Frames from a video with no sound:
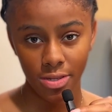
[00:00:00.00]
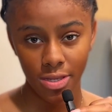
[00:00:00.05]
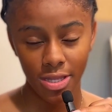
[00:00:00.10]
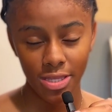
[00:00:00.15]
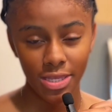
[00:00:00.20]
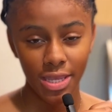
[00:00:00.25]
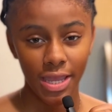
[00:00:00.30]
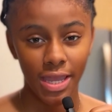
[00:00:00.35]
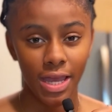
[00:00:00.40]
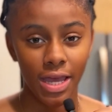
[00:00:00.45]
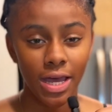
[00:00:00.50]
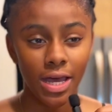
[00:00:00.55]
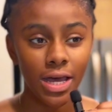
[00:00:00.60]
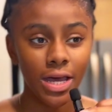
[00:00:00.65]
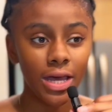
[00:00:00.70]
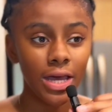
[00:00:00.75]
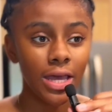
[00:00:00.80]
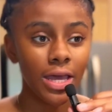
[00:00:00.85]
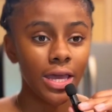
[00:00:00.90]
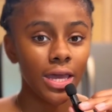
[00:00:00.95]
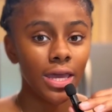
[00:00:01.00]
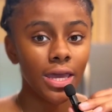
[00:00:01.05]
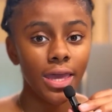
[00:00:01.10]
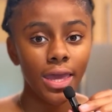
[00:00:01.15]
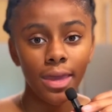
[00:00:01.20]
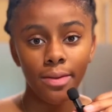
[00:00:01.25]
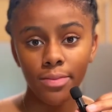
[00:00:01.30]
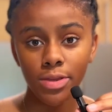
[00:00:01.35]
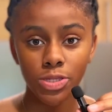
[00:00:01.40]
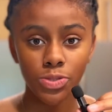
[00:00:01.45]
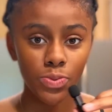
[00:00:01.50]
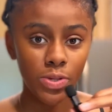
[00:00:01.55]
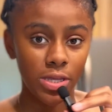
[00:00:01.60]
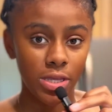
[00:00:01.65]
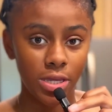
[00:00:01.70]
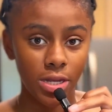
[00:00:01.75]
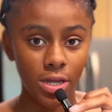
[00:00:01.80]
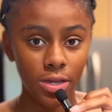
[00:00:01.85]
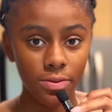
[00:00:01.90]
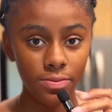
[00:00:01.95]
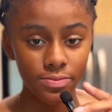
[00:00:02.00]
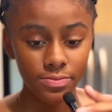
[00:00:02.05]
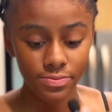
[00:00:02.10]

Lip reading: It's like a in between, you know?